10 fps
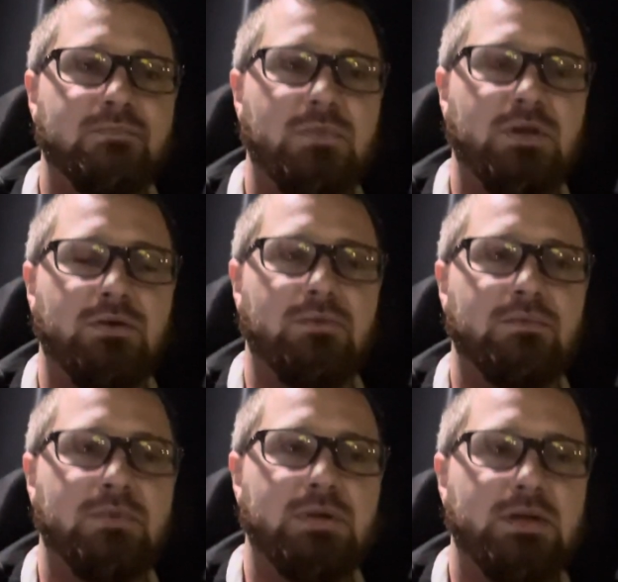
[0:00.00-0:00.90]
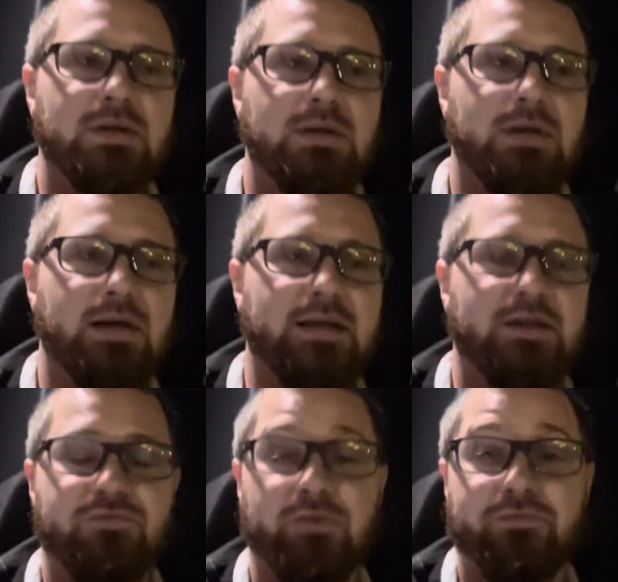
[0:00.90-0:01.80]
you know, I
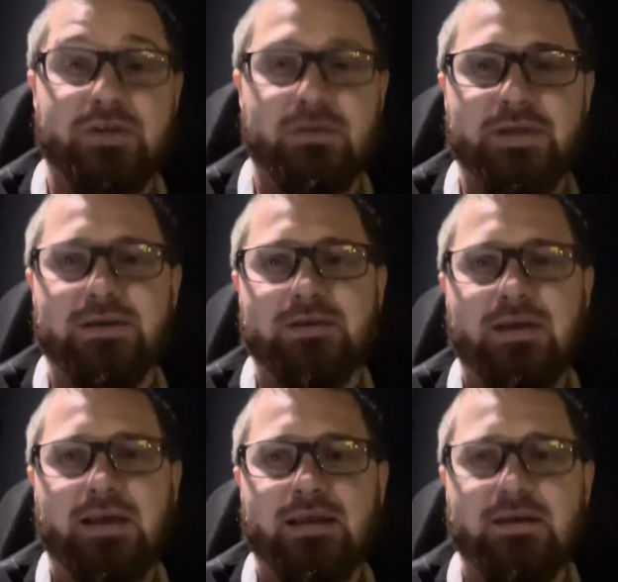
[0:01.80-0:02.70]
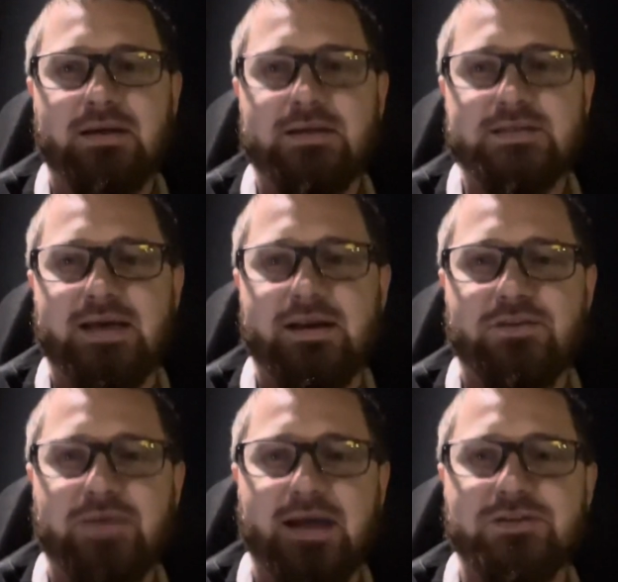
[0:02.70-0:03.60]
guess fulfillment and uh,
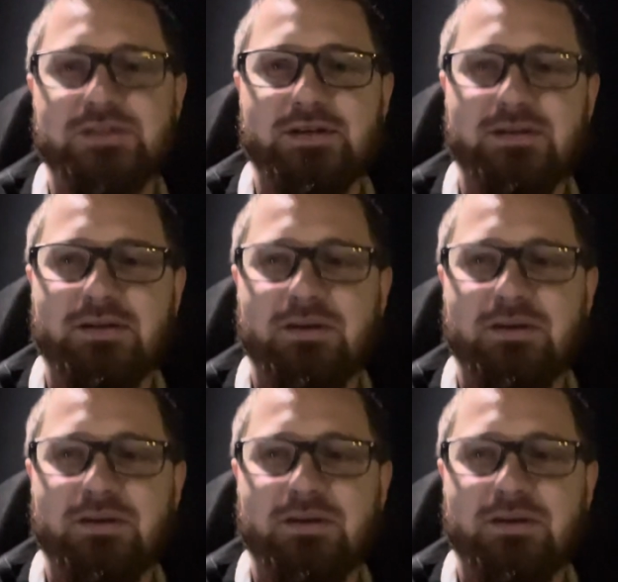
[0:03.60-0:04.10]
satisfaction.